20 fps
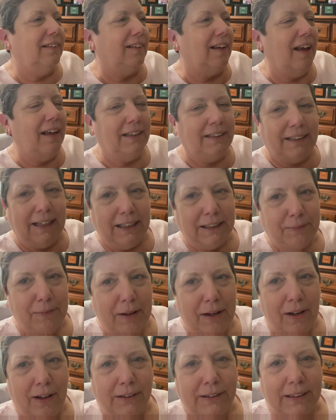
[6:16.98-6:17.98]
It takes me
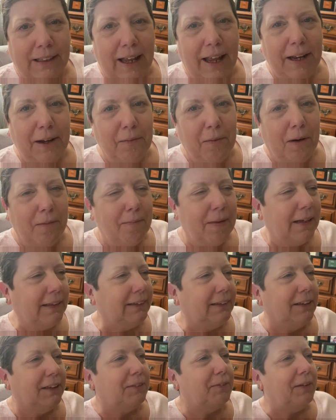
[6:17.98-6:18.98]
a lot to let anyone
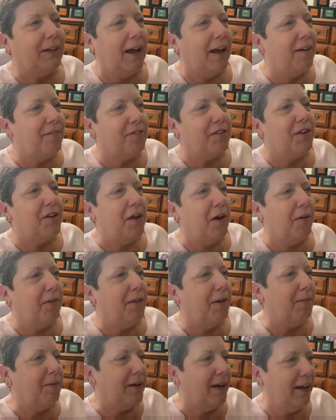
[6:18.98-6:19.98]
massage me. I have to know
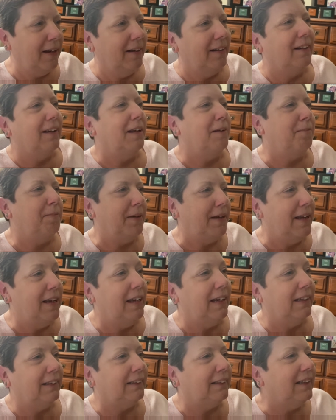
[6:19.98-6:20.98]
them, and it'd been
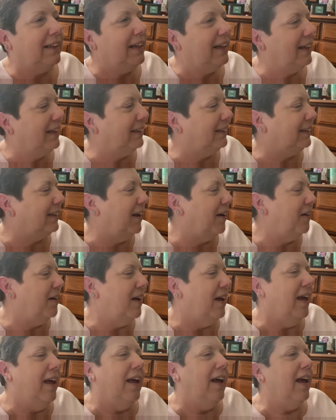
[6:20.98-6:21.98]
years and years. So
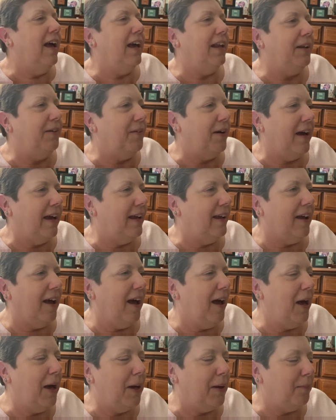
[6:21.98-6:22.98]
anyway,
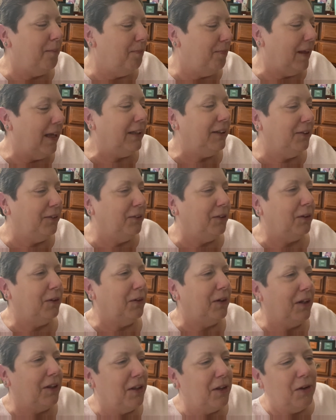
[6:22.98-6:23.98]
they do
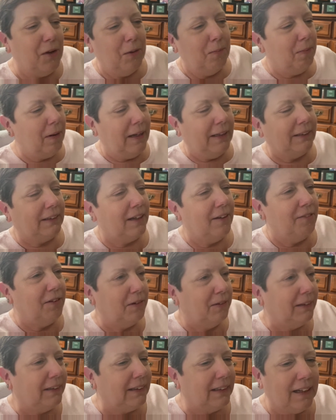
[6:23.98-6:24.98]
it at the new place and I've
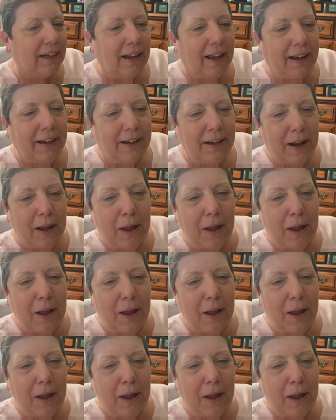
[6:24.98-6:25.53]
always declined.